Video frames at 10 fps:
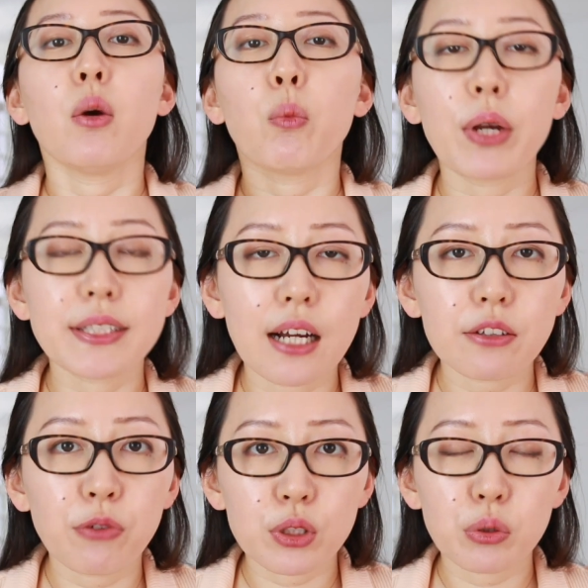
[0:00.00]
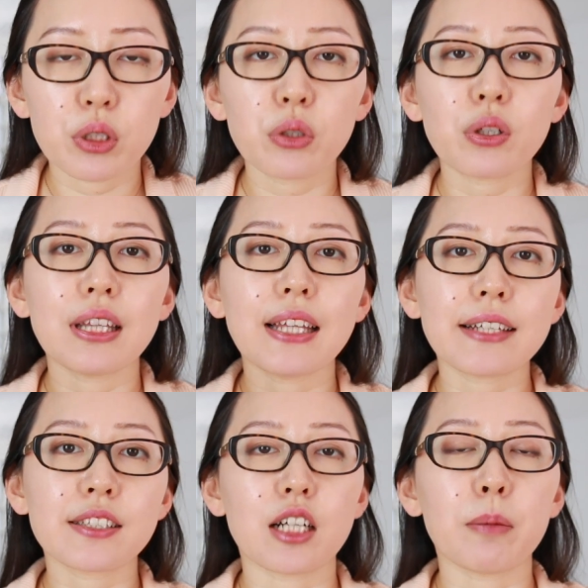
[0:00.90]
Without further ado,
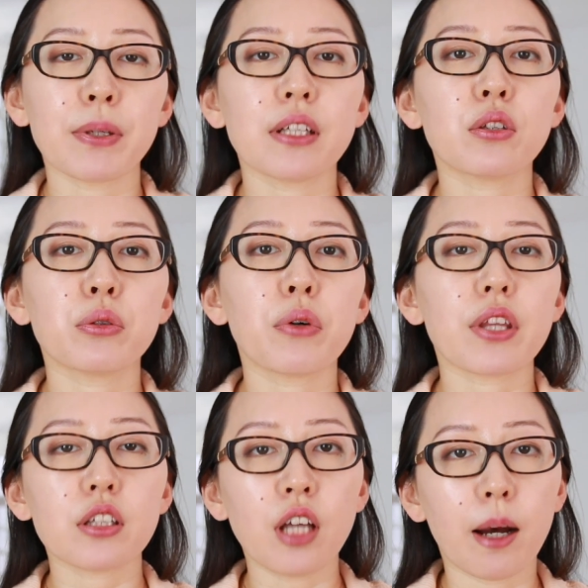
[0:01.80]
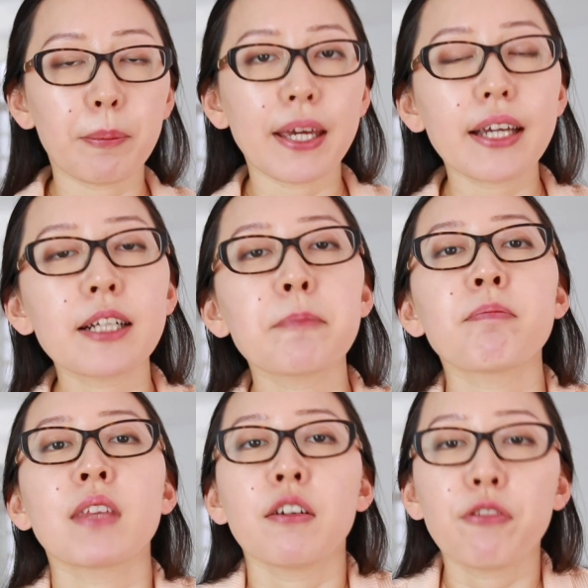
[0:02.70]
let's jump into the topic.
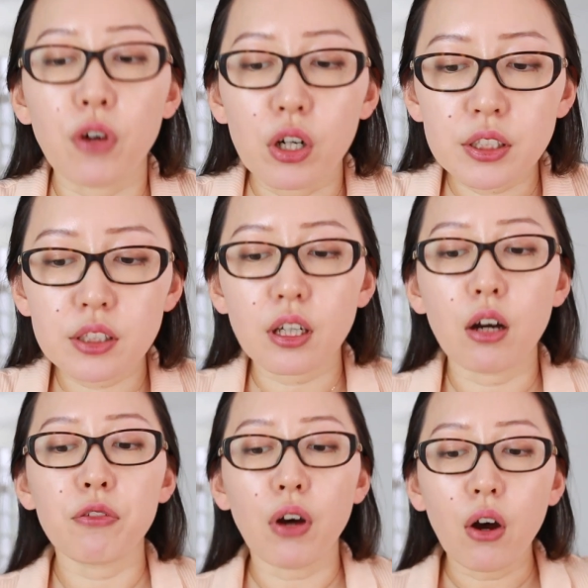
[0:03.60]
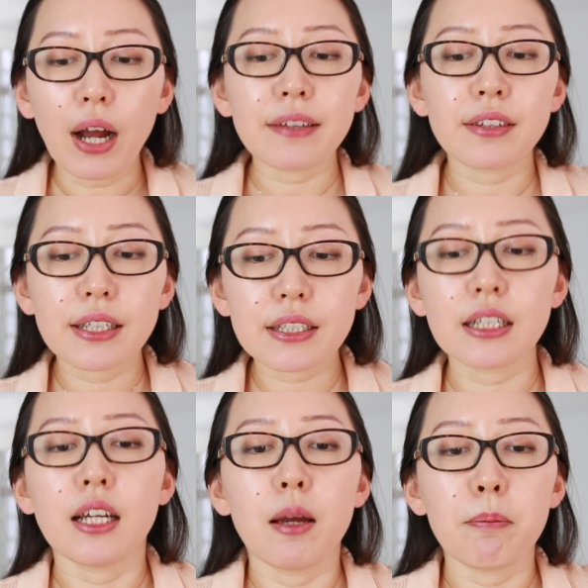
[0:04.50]
First of all, I
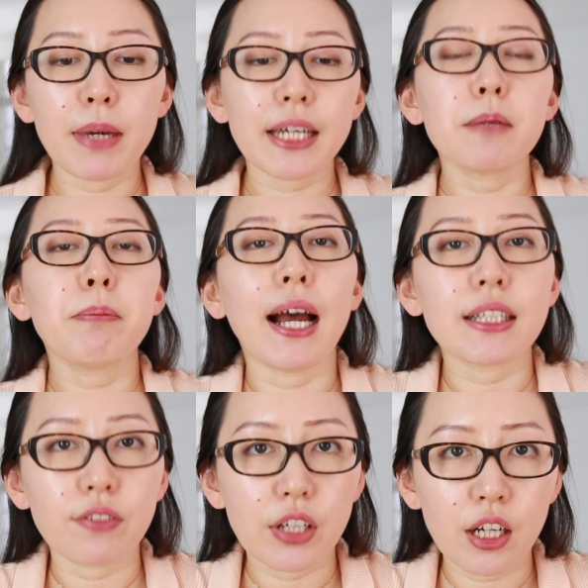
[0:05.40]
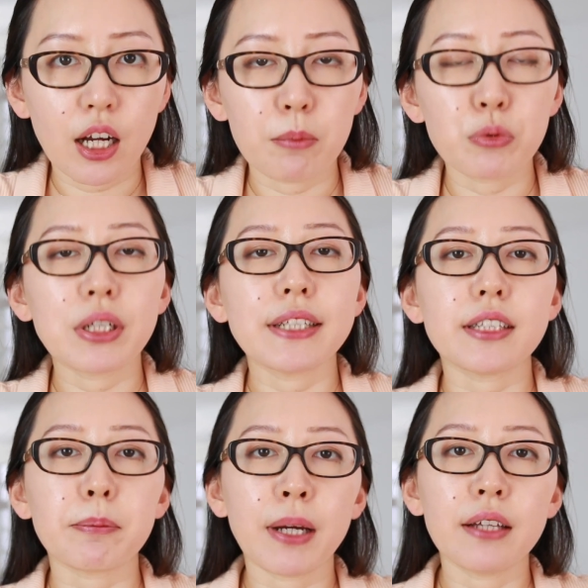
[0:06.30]
think making passive income really
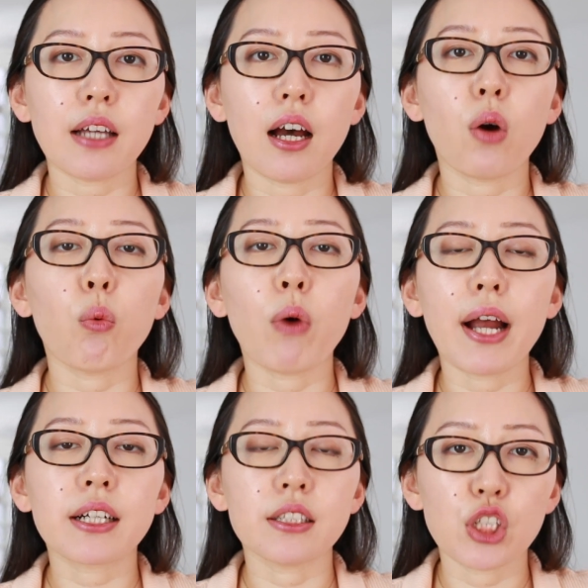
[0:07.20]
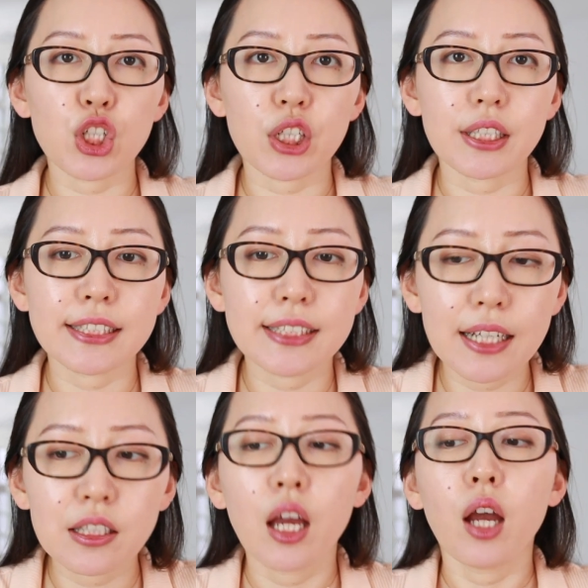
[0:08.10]
depends on one condition, is
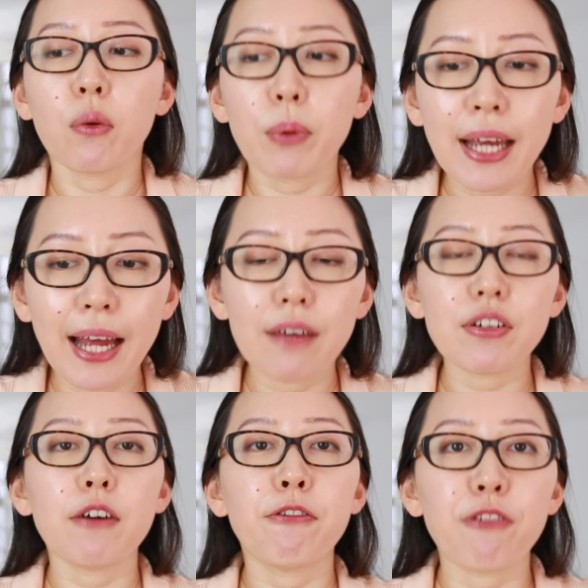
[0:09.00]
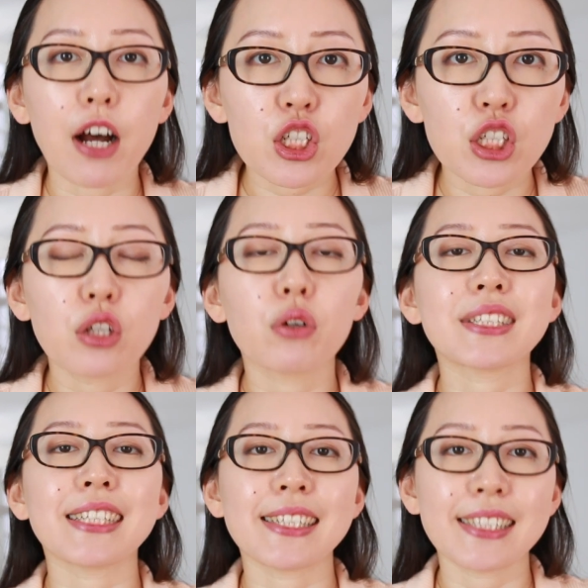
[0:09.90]
that we have a functional
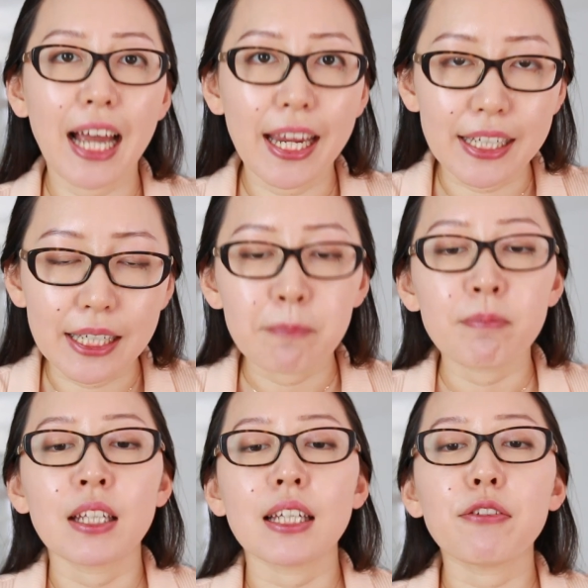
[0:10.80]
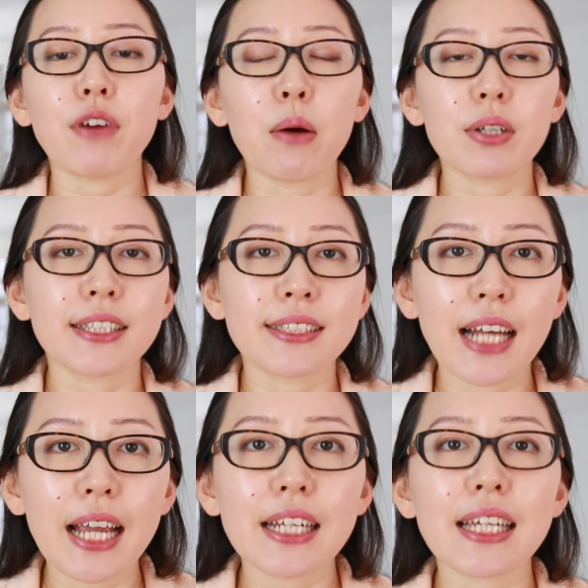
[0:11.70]
society. If our
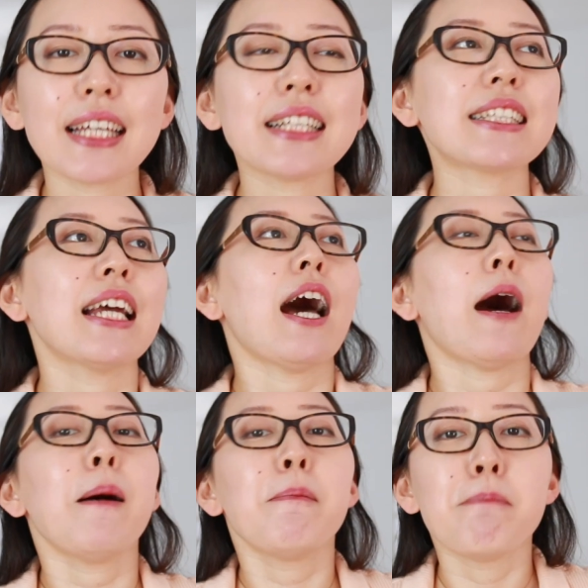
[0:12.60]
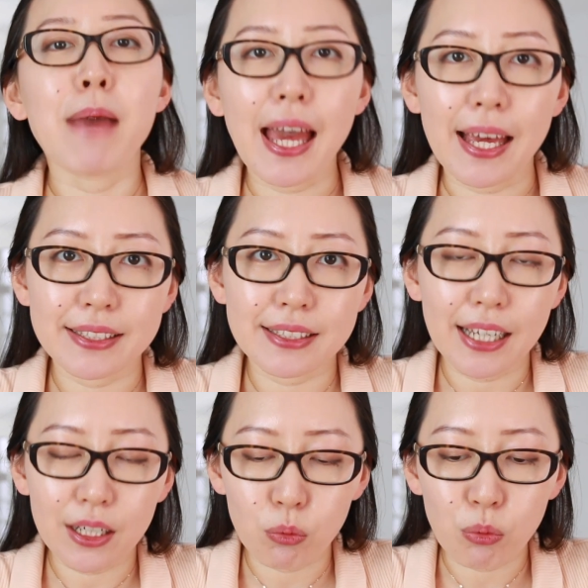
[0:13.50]
society is a mess,
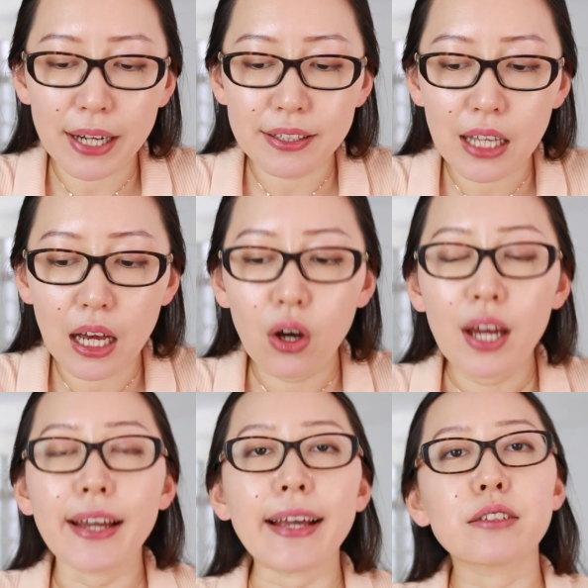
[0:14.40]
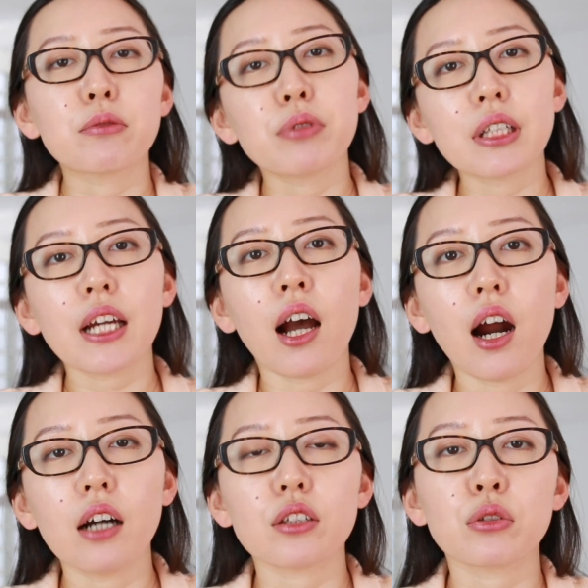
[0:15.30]
like right now, it's really
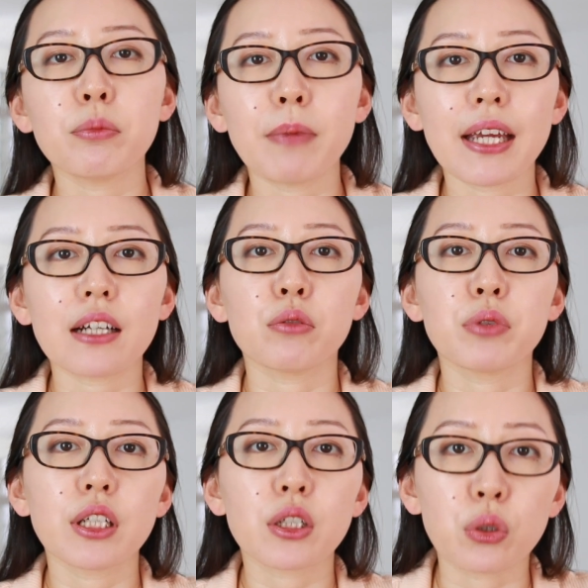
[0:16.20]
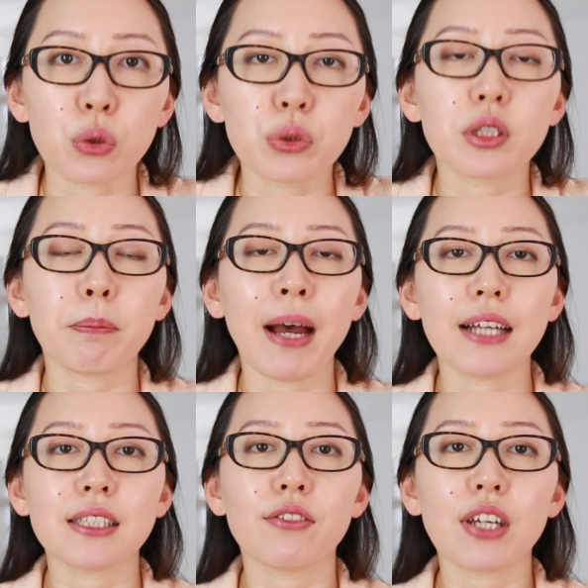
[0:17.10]
hard to make a really good
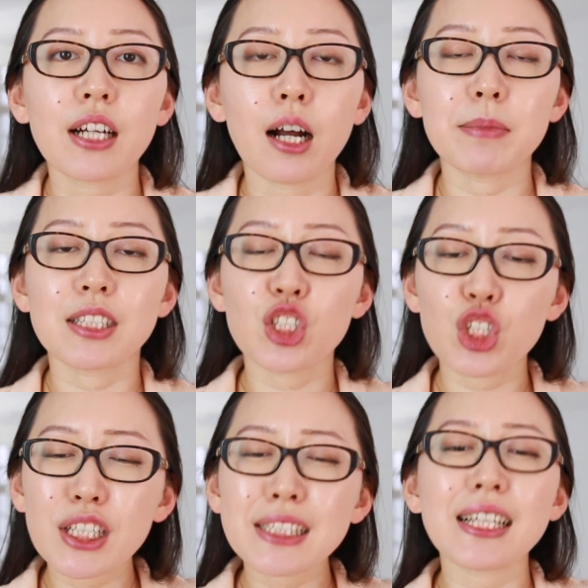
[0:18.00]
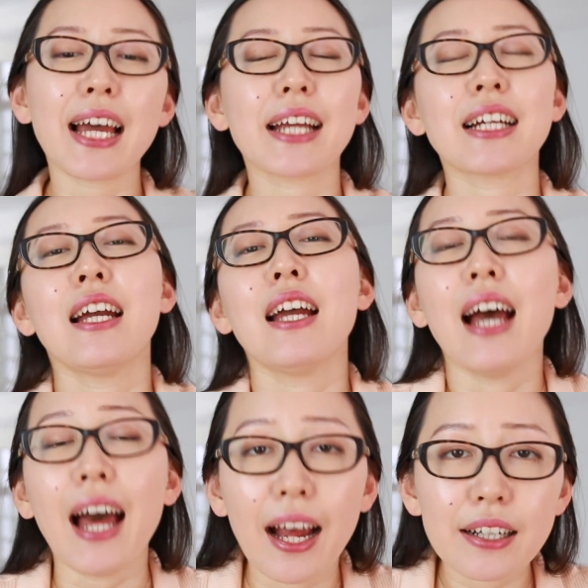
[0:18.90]
passive income. It's just like
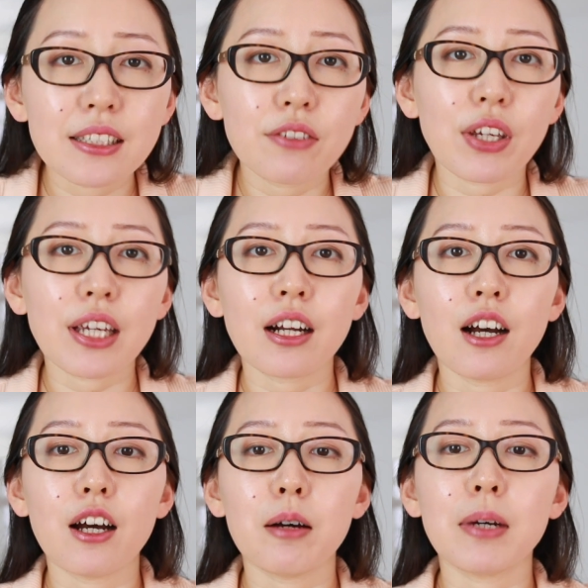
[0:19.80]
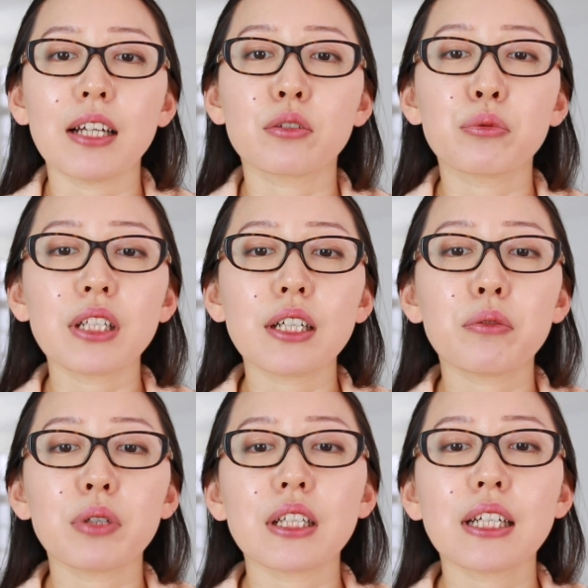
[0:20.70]
active income is
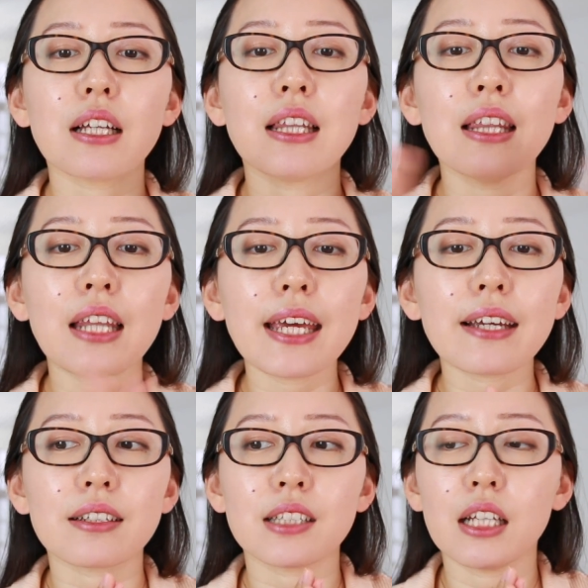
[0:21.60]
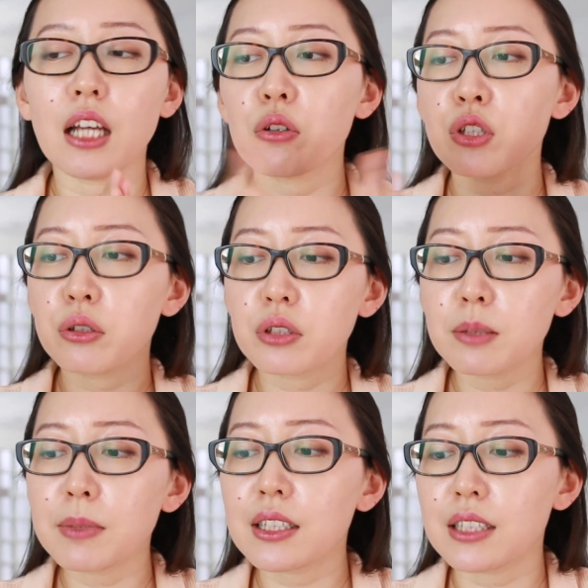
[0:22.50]
really linked, and I'll show you
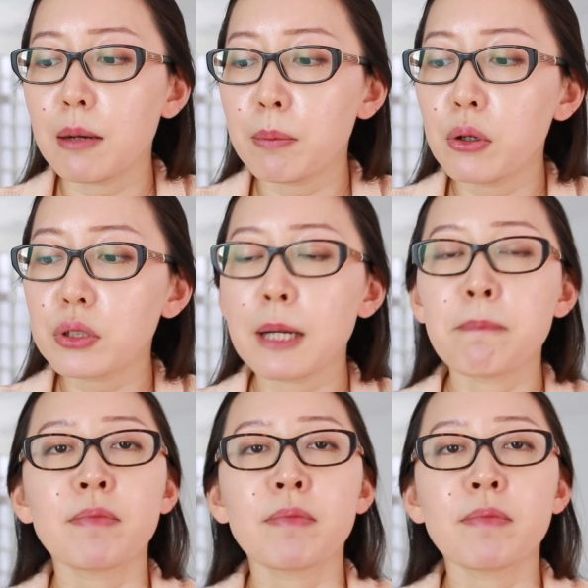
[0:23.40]
some examples.